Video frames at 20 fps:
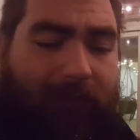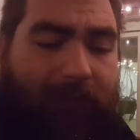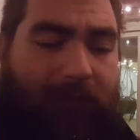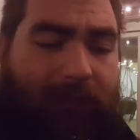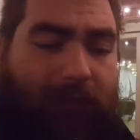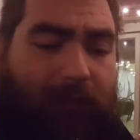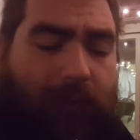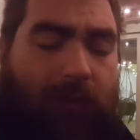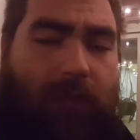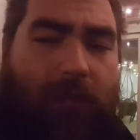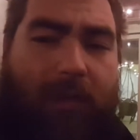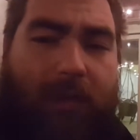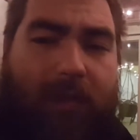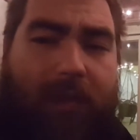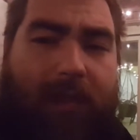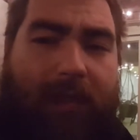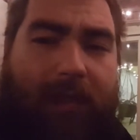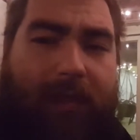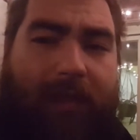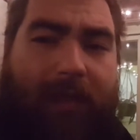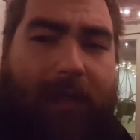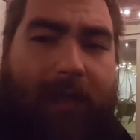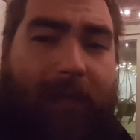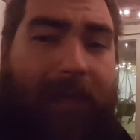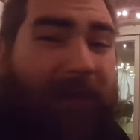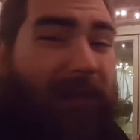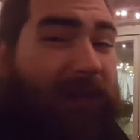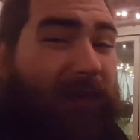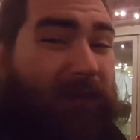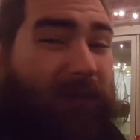do think that I might
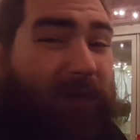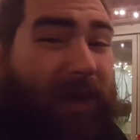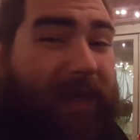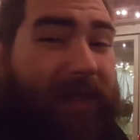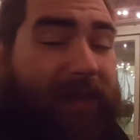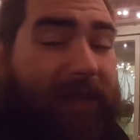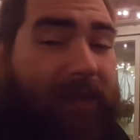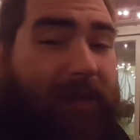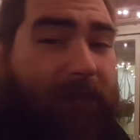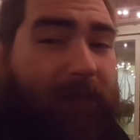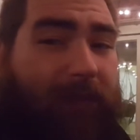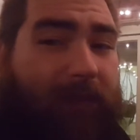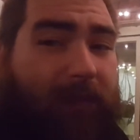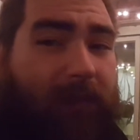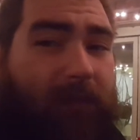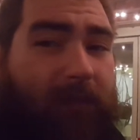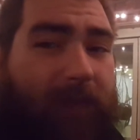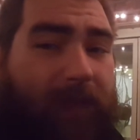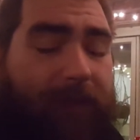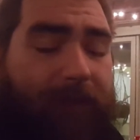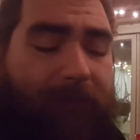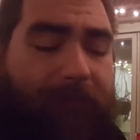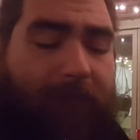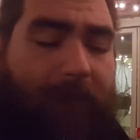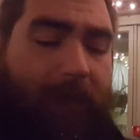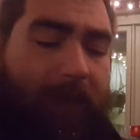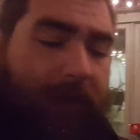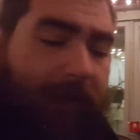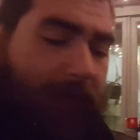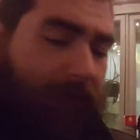want to raise it up a little bit,
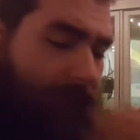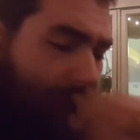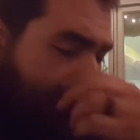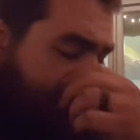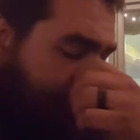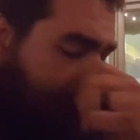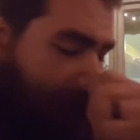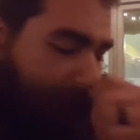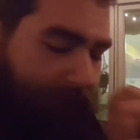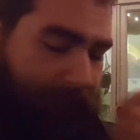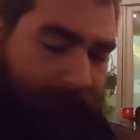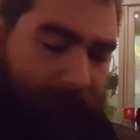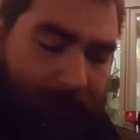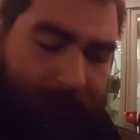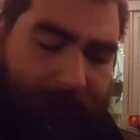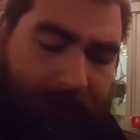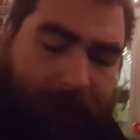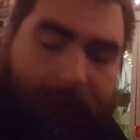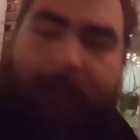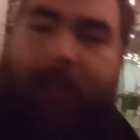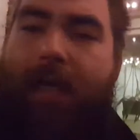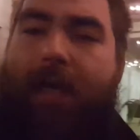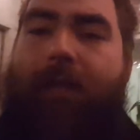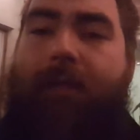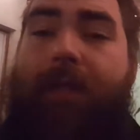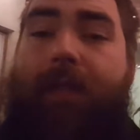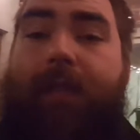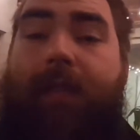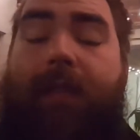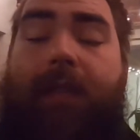because this is
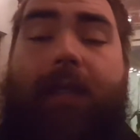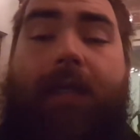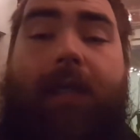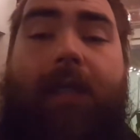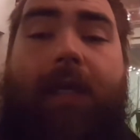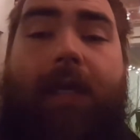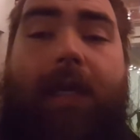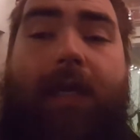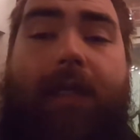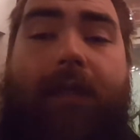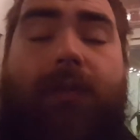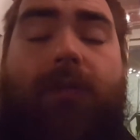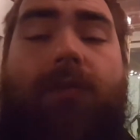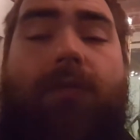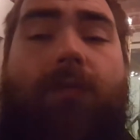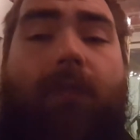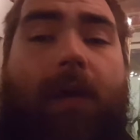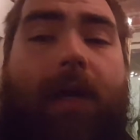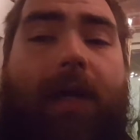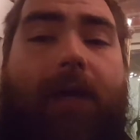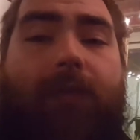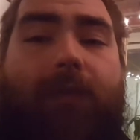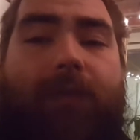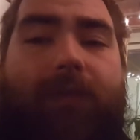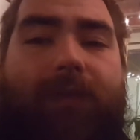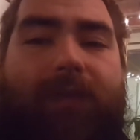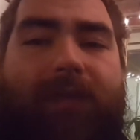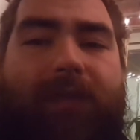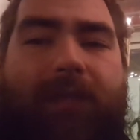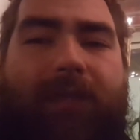obviously a 2x, which
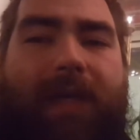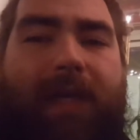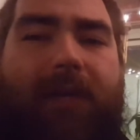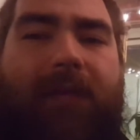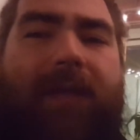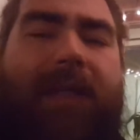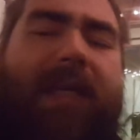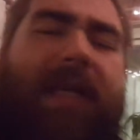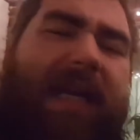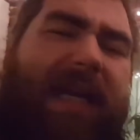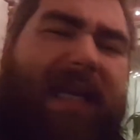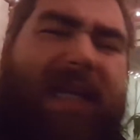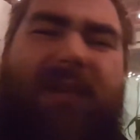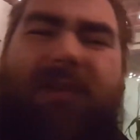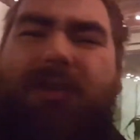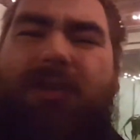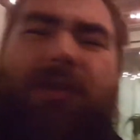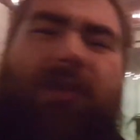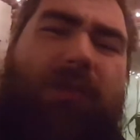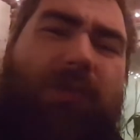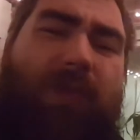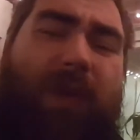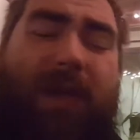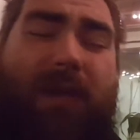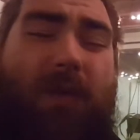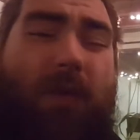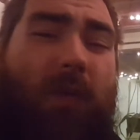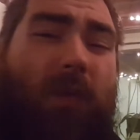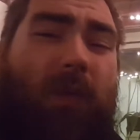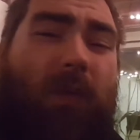is about 1
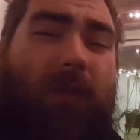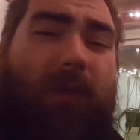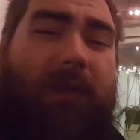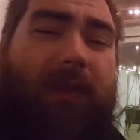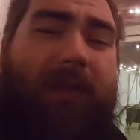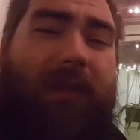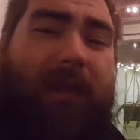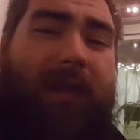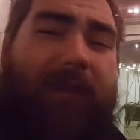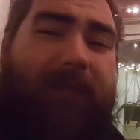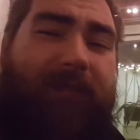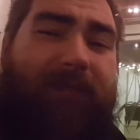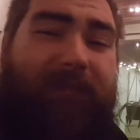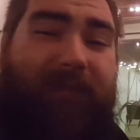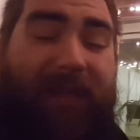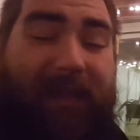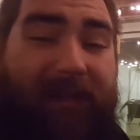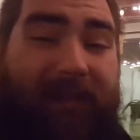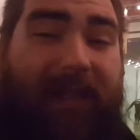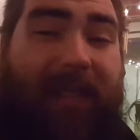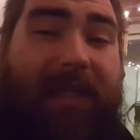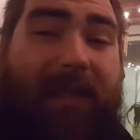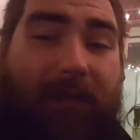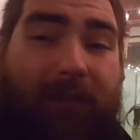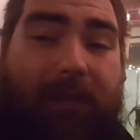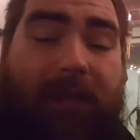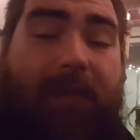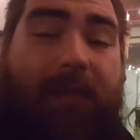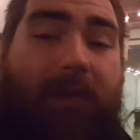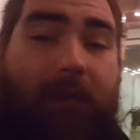3/4 inches, I believe
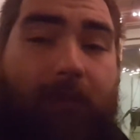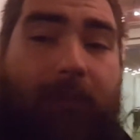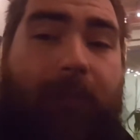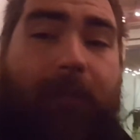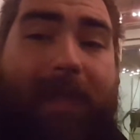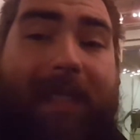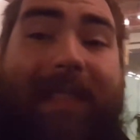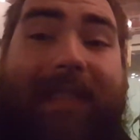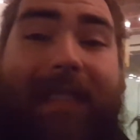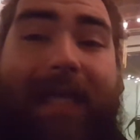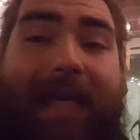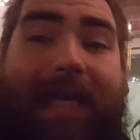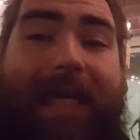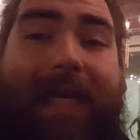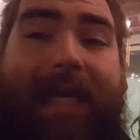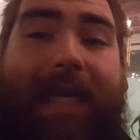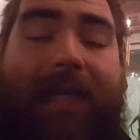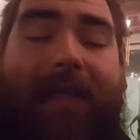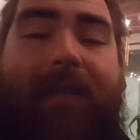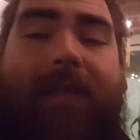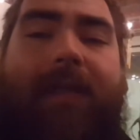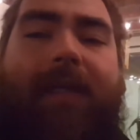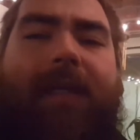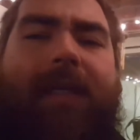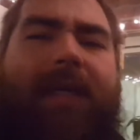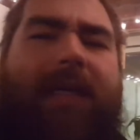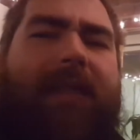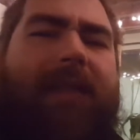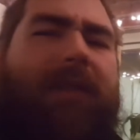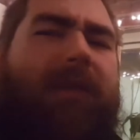is the piece I had,
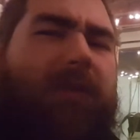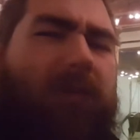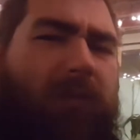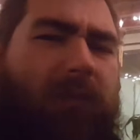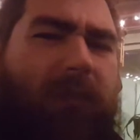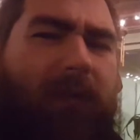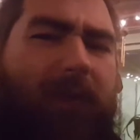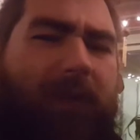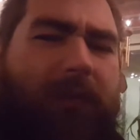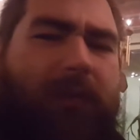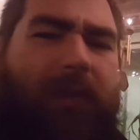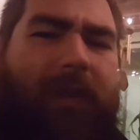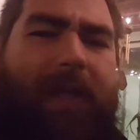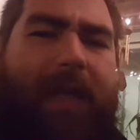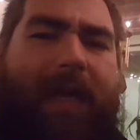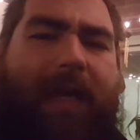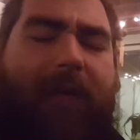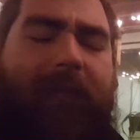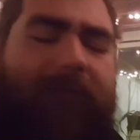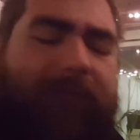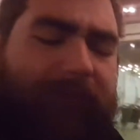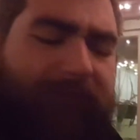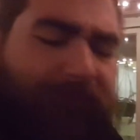a little over 1.5 inches.